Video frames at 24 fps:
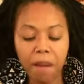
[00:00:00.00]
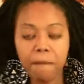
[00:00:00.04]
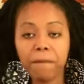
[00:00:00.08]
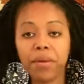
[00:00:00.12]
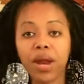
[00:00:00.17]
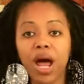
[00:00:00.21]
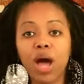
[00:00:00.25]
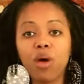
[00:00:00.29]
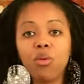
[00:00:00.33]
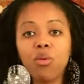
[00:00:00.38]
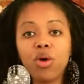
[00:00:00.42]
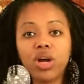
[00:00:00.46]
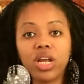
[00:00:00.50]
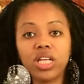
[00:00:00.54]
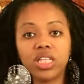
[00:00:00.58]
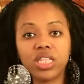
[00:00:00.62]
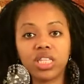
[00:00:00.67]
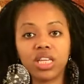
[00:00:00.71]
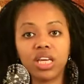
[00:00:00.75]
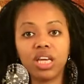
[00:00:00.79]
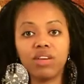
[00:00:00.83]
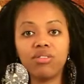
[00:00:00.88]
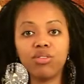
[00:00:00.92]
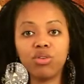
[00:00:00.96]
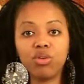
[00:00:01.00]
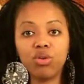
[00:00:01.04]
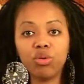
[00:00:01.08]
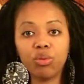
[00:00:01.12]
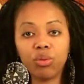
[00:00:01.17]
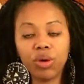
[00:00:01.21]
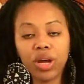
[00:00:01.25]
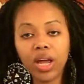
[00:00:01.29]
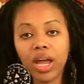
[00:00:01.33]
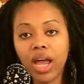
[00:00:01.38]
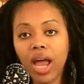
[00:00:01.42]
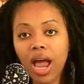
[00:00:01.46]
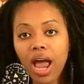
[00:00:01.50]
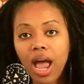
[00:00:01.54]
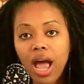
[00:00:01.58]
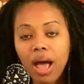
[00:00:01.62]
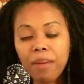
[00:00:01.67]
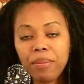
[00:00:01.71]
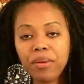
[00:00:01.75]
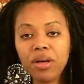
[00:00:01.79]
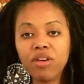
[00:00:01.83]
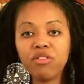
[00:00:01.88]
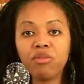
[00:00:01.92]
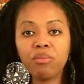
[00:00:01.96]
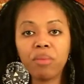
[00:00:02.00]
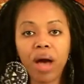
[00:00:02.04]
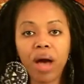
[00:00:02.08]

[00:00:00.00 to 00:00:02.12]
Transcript: But I wanted to give you a recap of